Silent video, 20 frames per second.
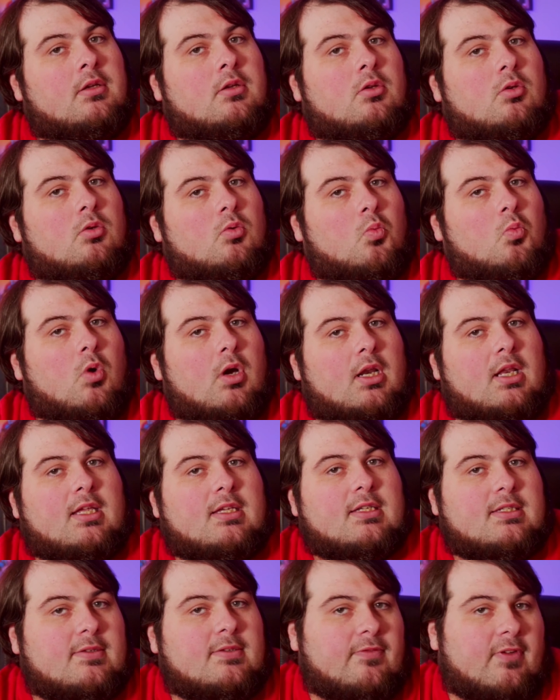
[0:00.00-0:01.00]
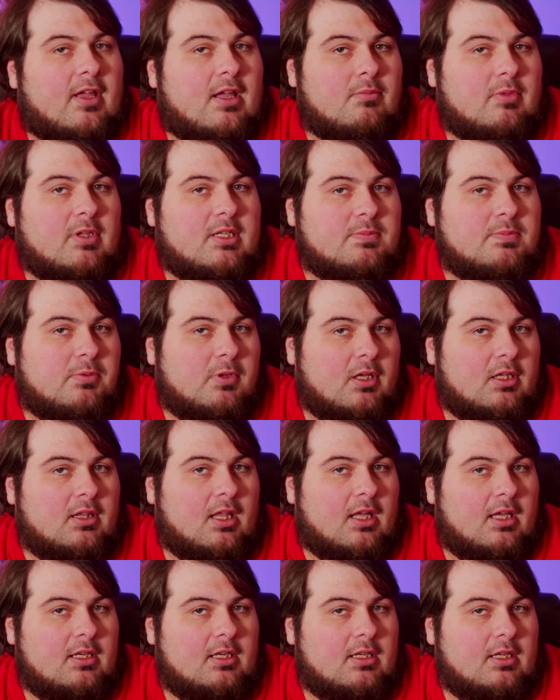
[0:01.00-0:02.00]
what his family's
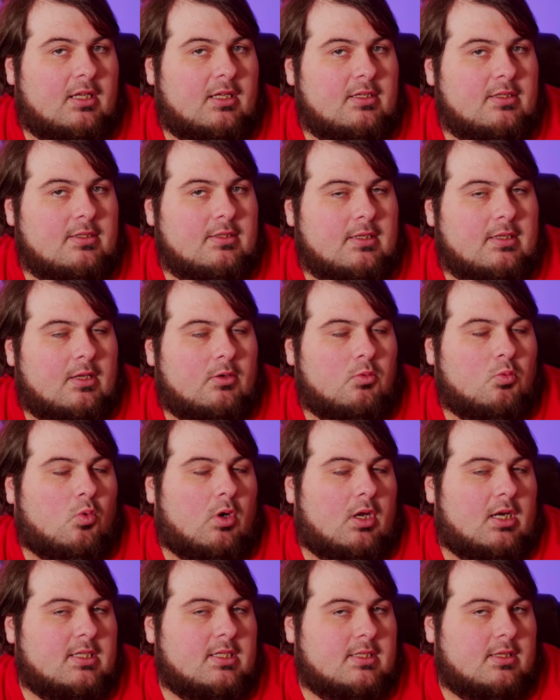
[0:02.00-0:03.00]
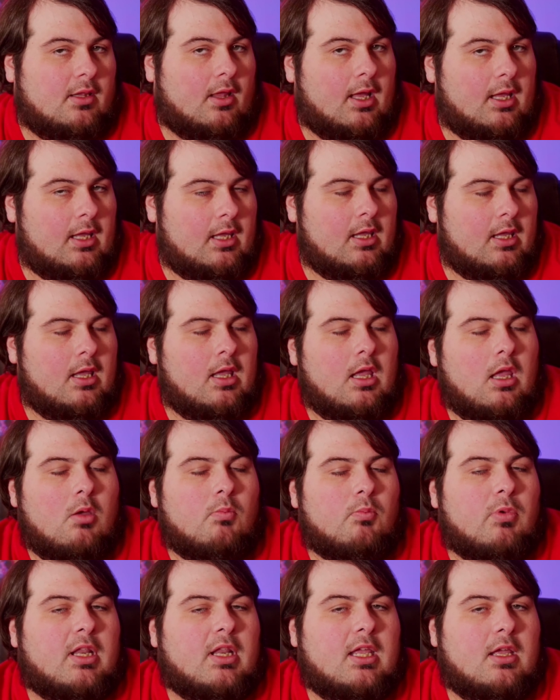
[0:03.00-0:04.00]
bloodline is and what it's like,
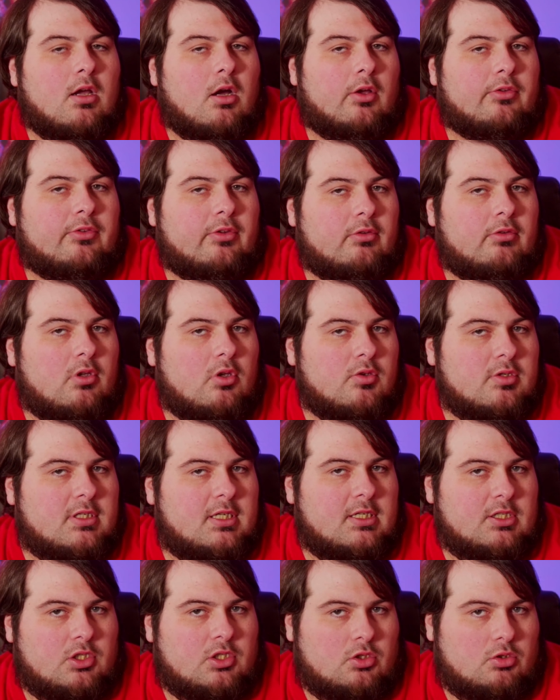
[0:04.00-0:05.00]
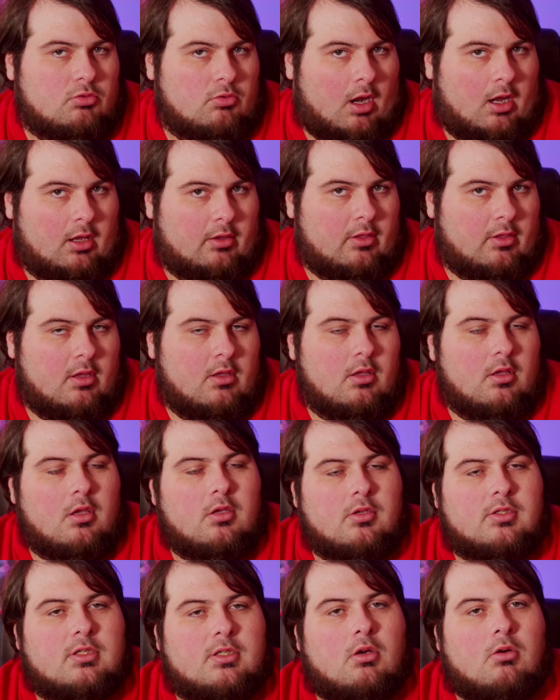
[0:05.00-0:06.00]
but he also knows his strength.
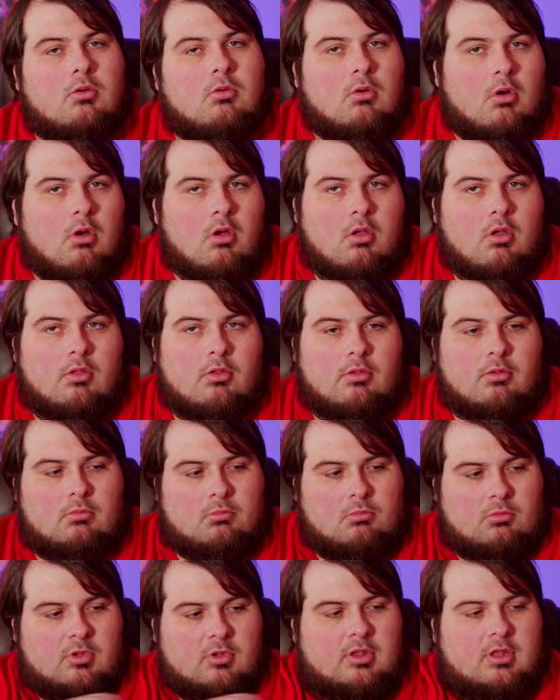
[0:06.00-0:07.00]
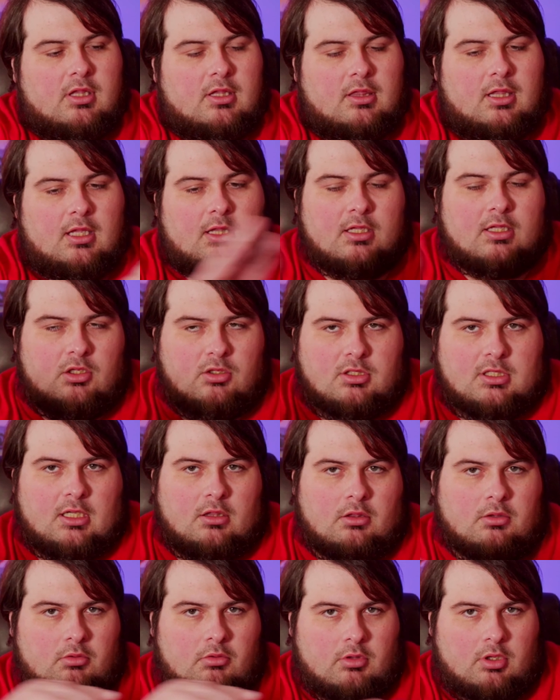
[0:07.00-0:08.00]
So the thing that you see
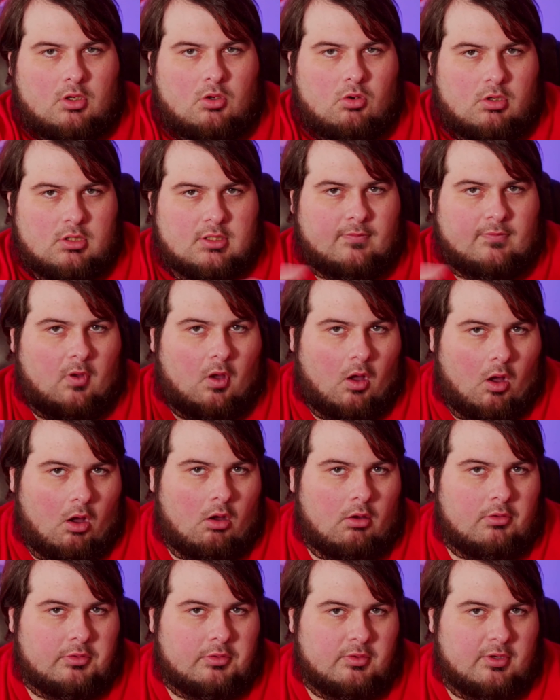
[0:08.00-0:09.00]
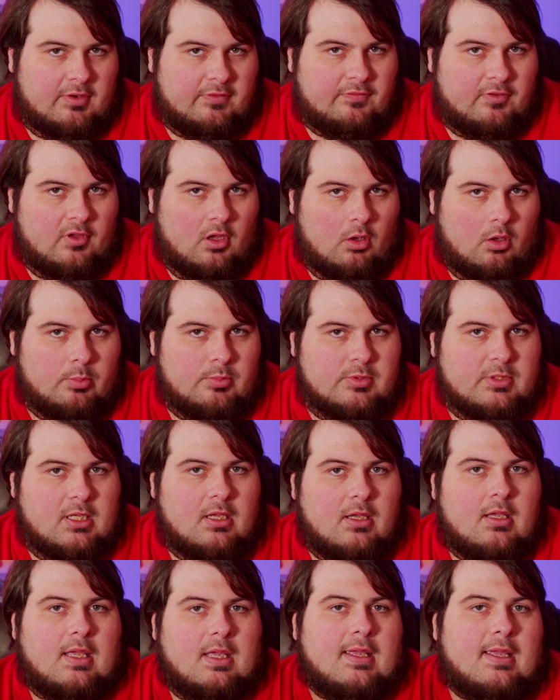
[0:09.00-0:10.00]
through the course of all 3 films
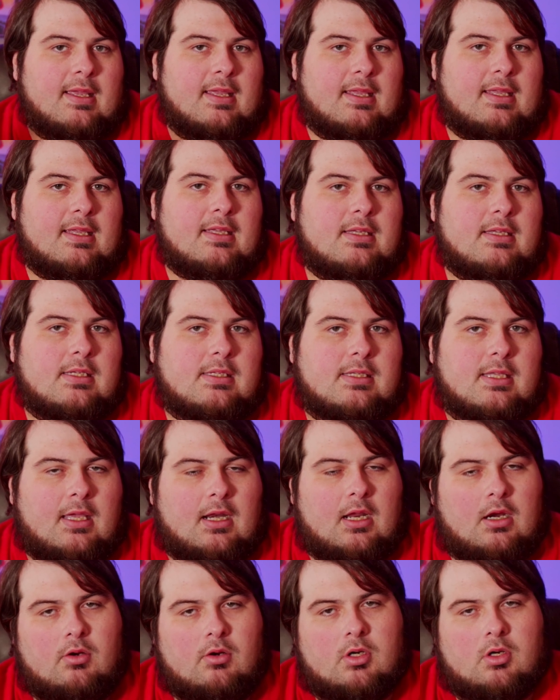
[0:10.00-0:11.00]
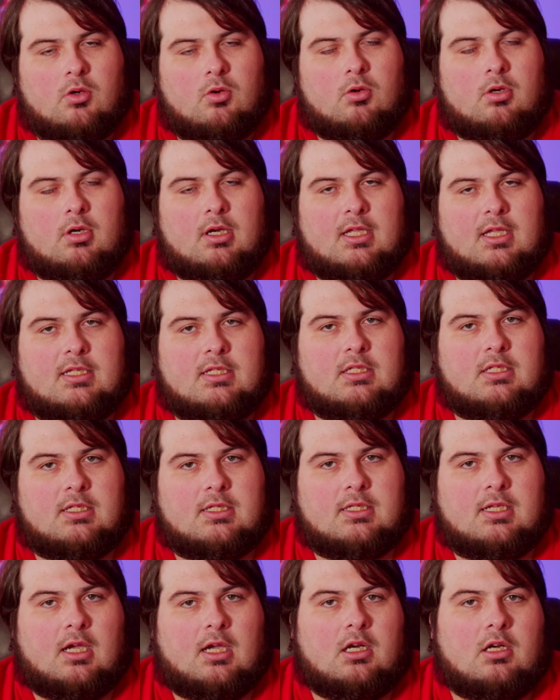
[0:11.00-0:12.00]
is that Aragorn is
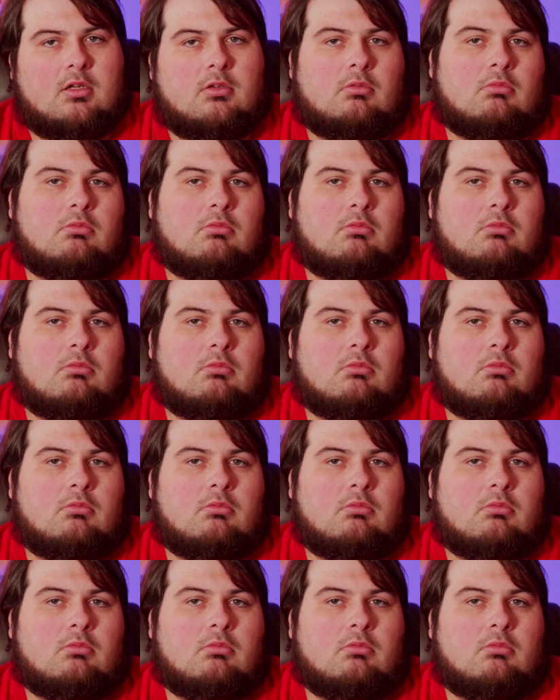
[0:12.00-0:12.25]
just kind of,